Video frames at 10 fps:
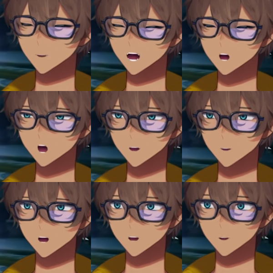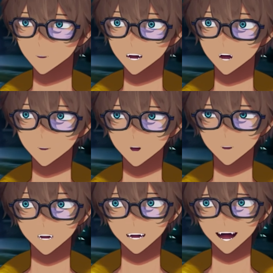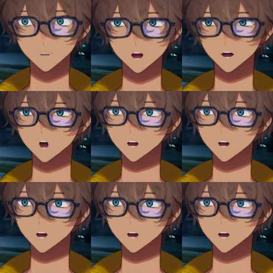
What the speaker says: I don't know what rescue means, which means it's not important.